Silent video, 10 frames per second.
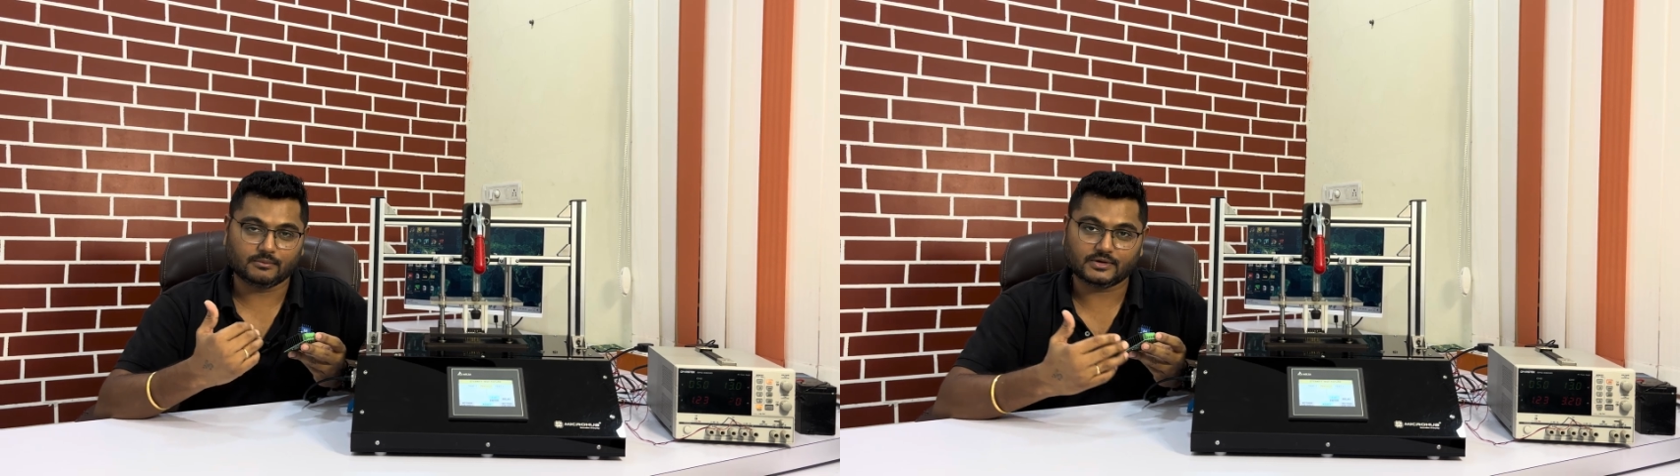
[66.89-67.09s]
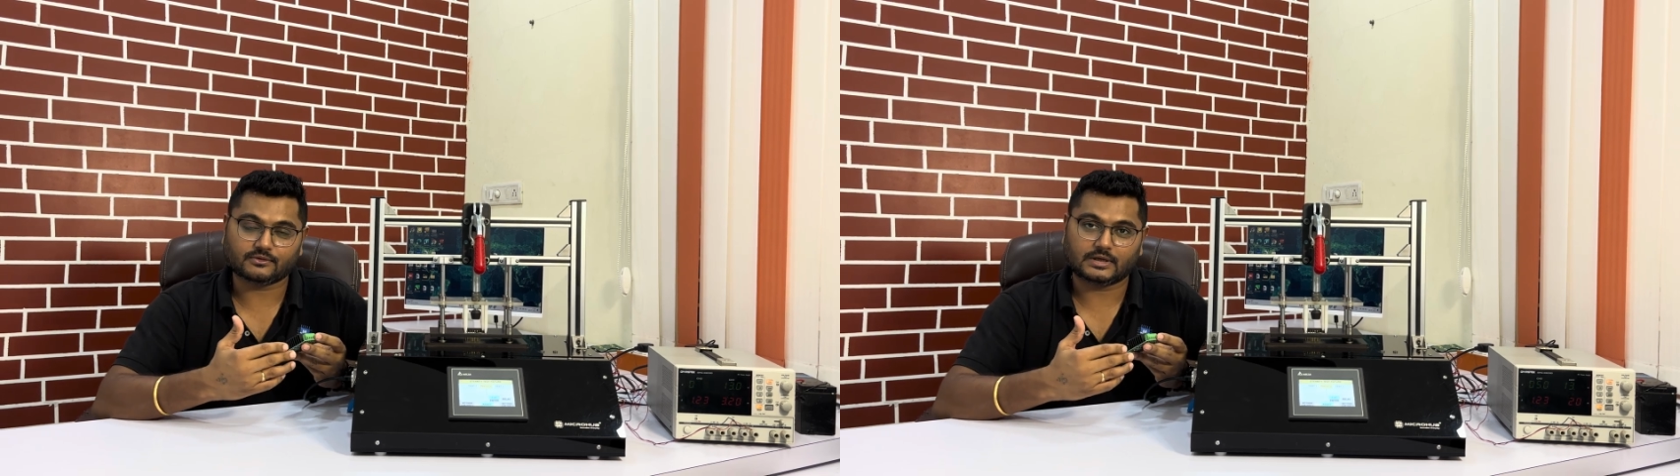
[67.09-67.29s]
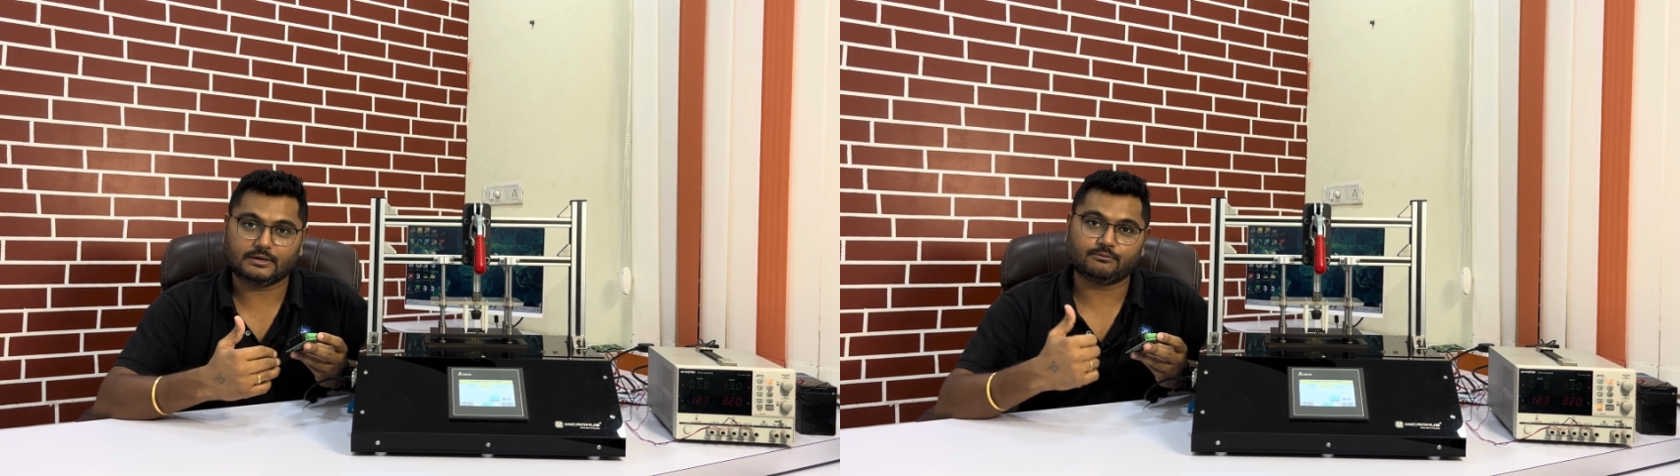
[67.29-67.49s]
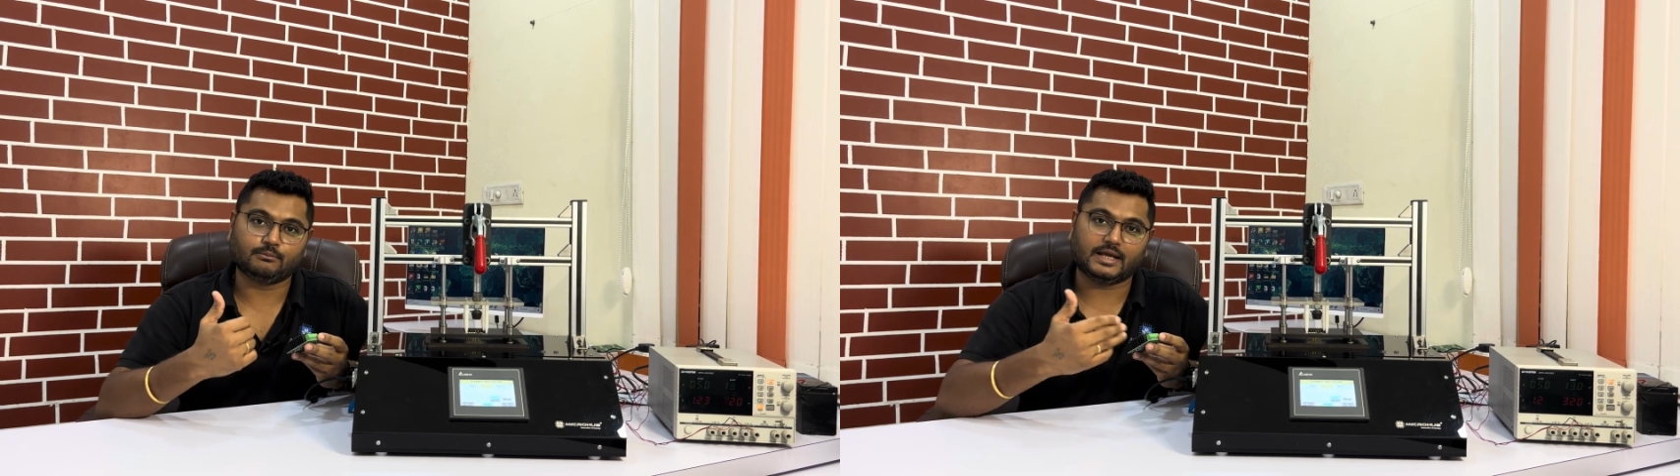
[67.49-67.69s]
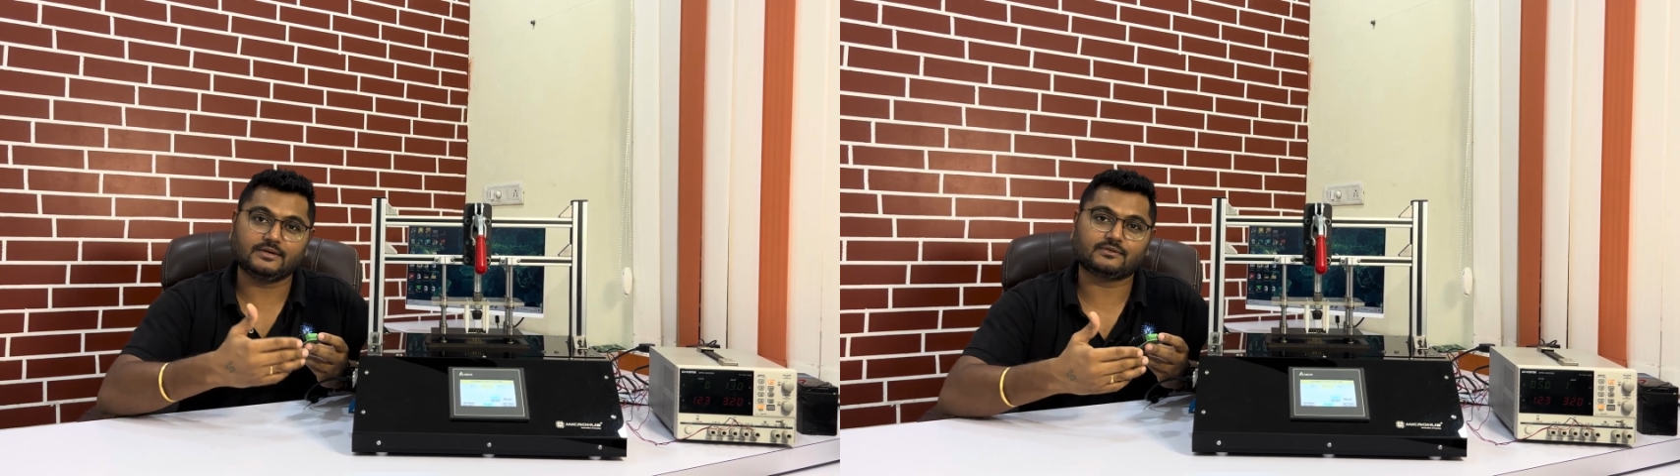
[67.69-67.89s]
means if
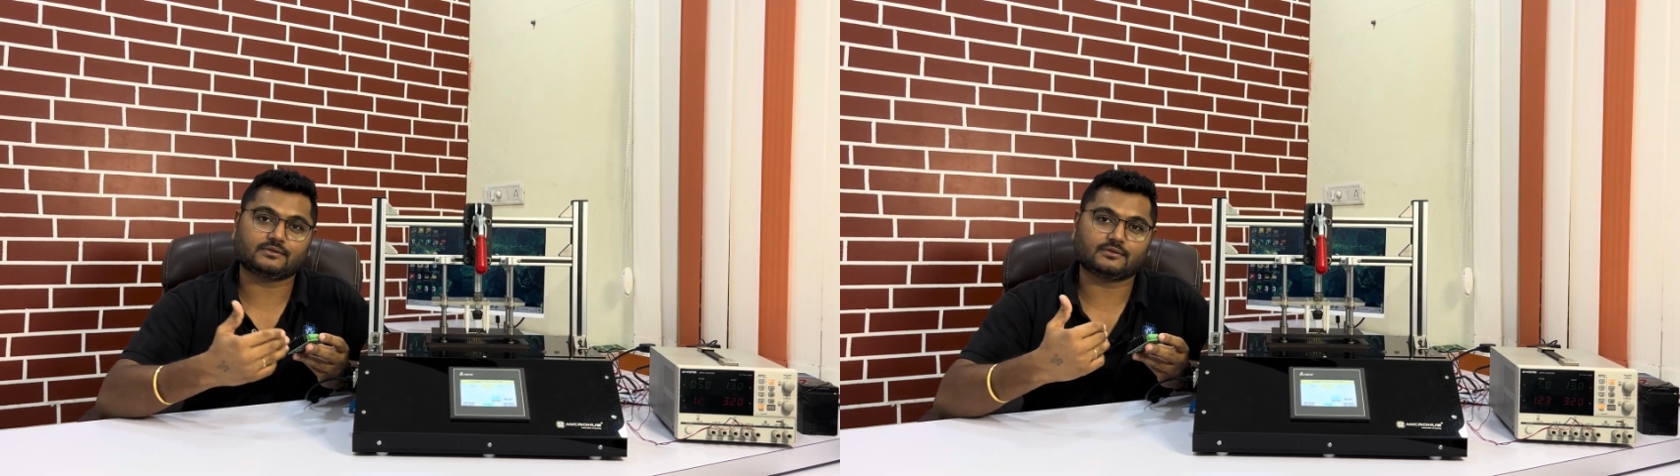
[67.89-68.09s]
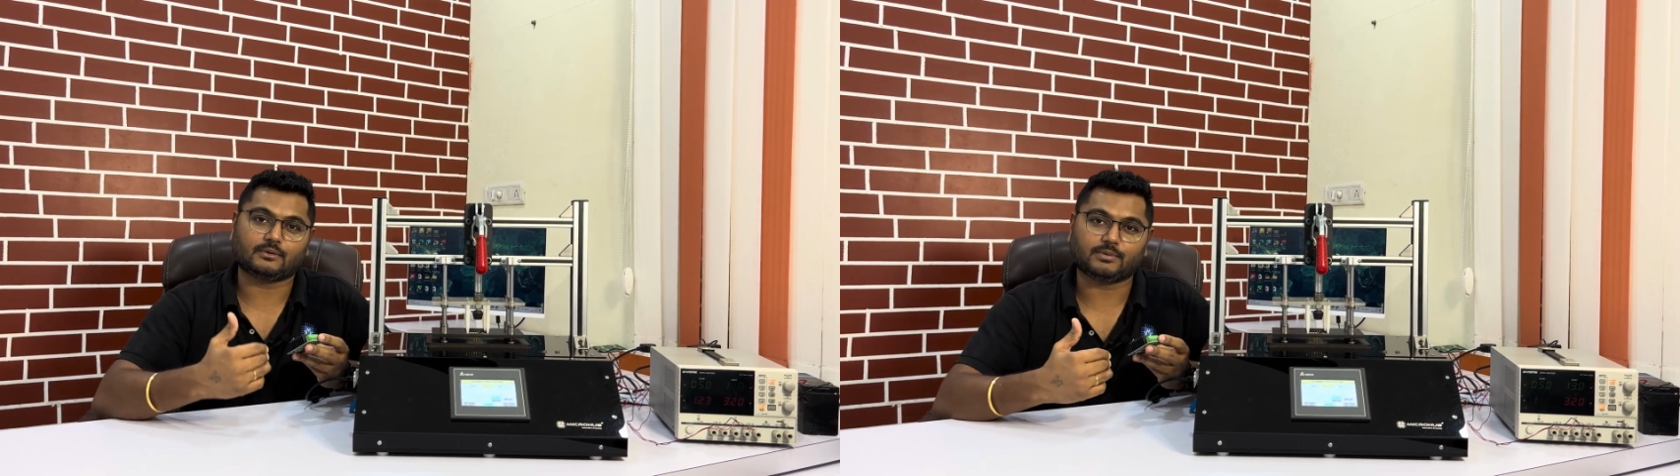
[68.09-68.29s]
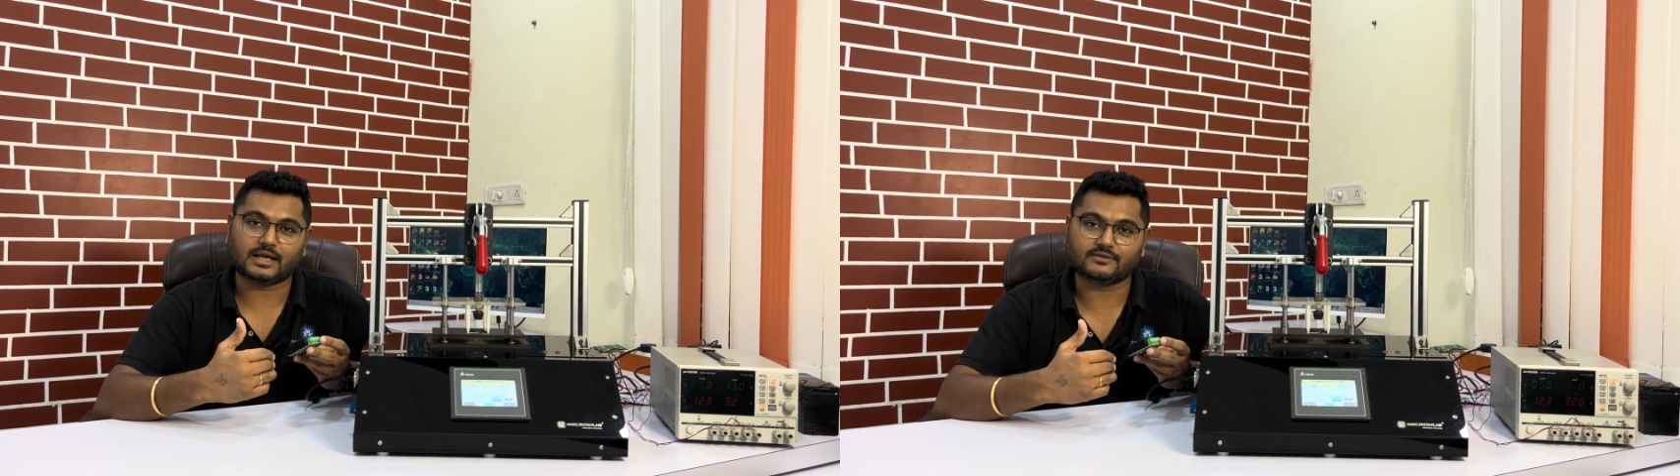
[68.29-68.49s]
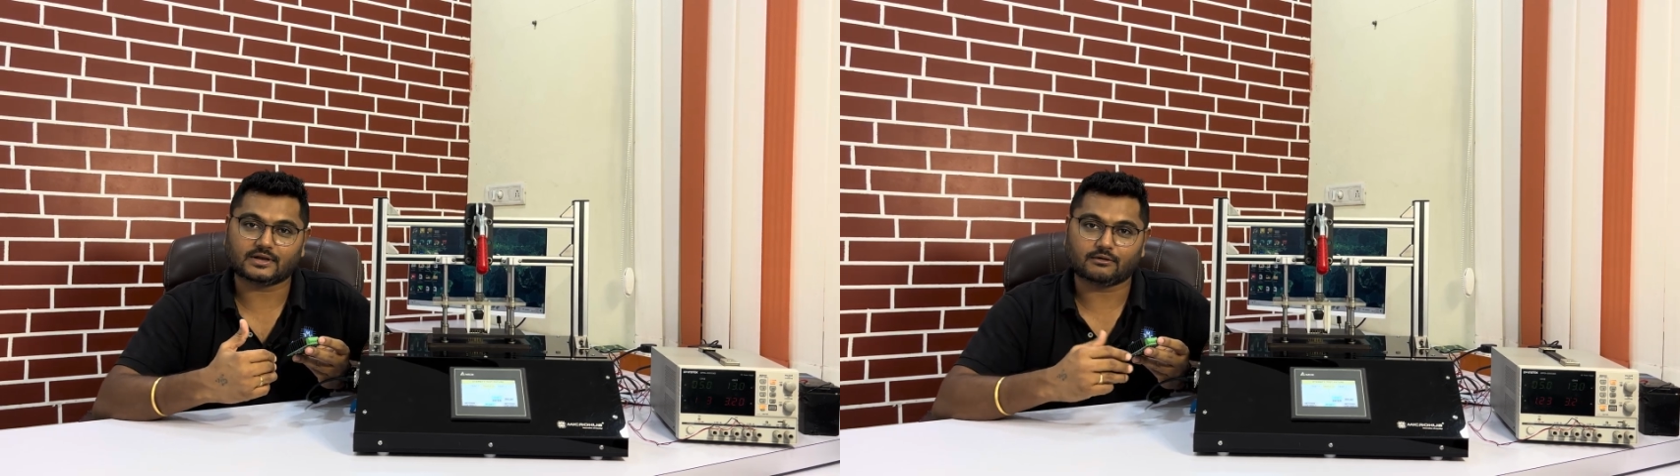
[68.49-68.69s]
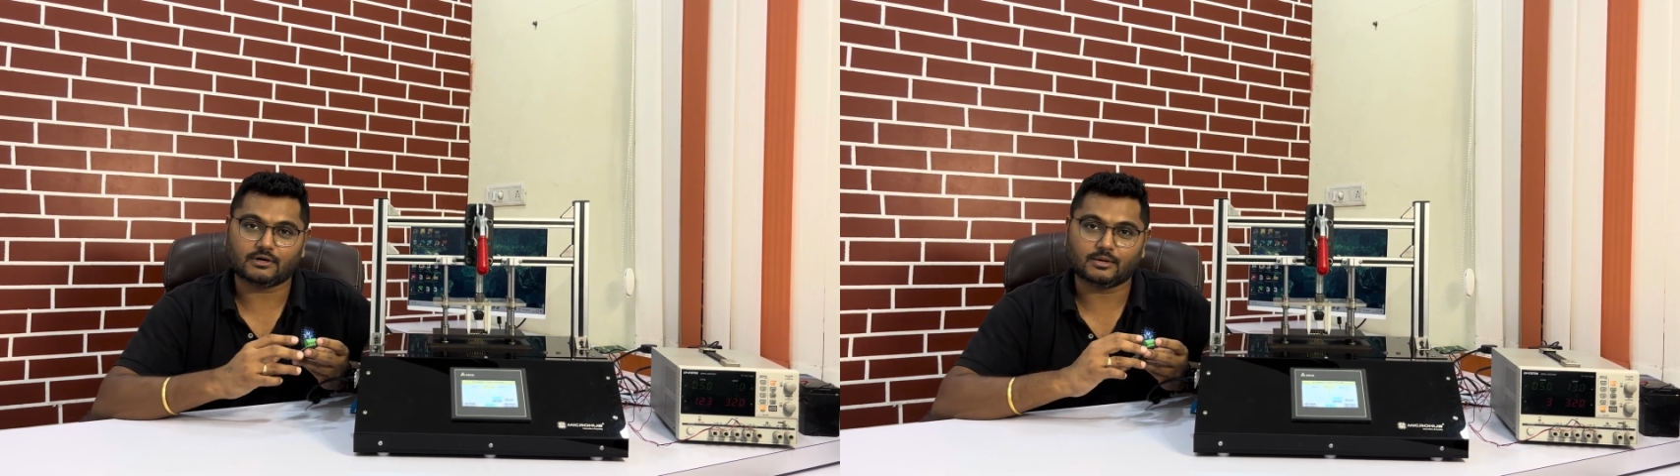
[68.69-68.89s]
main supplies
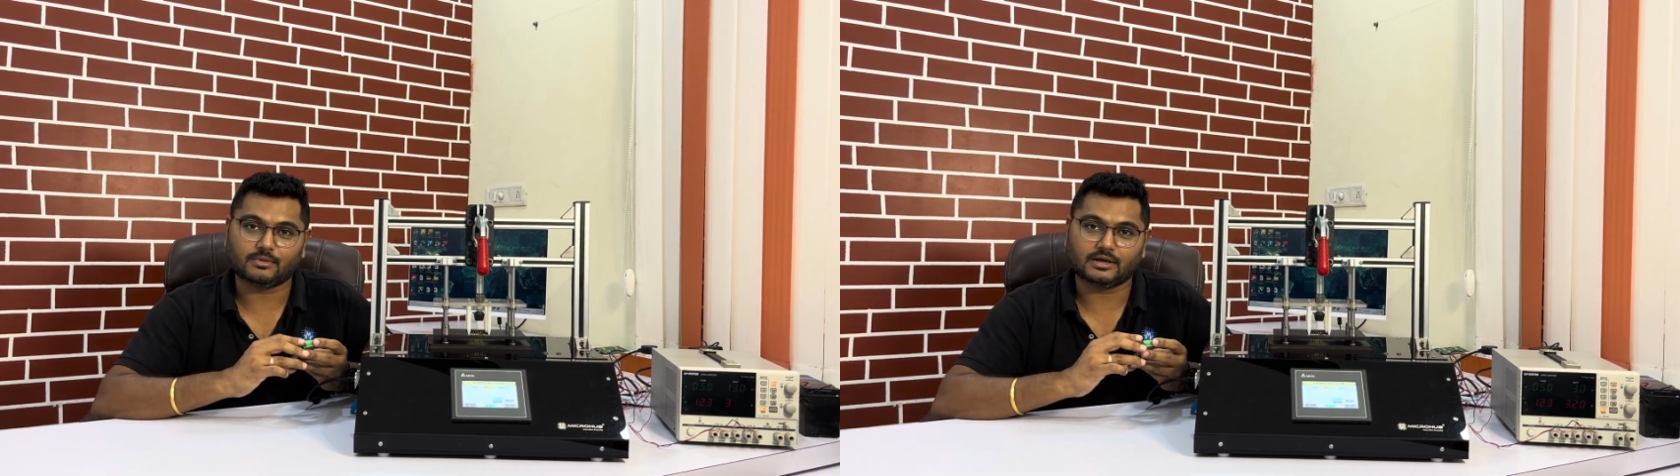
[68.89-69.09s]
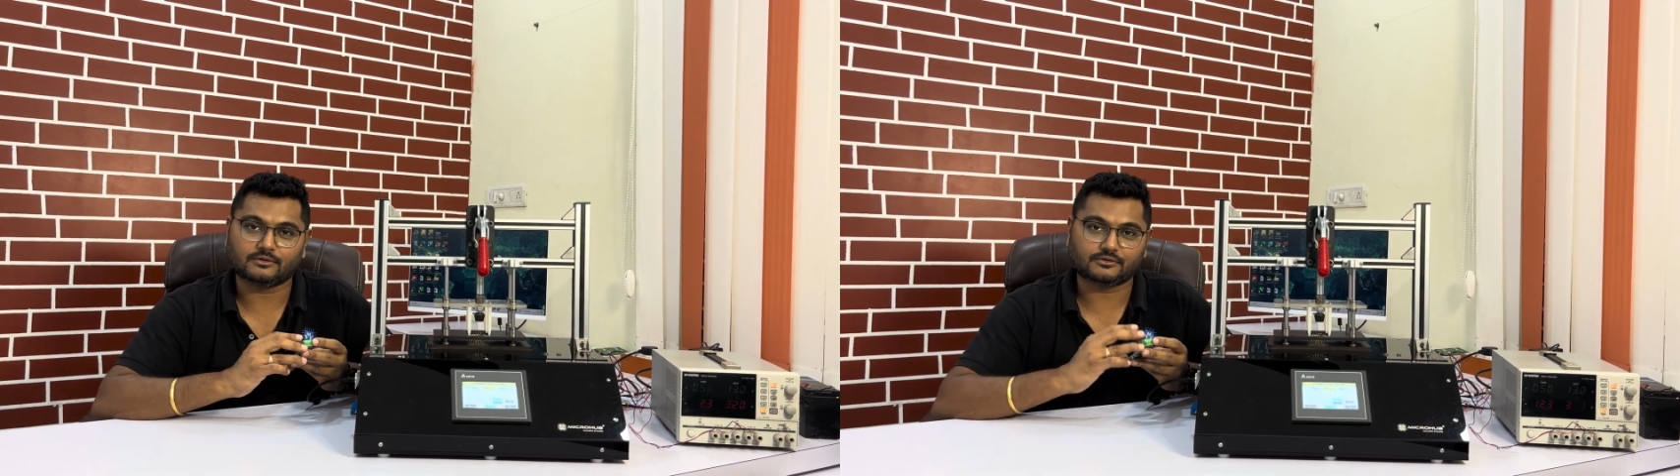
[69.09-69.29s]
are available,